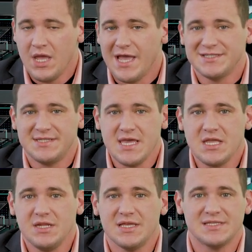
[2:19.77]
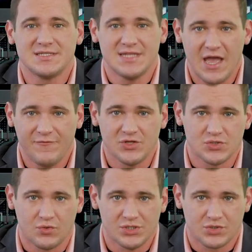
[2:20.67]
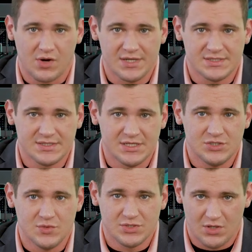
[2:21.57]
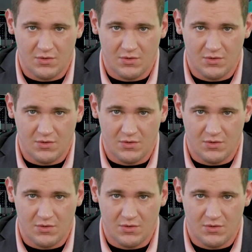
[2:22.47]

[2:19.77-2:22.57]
has taken its staffing shortage crisis into its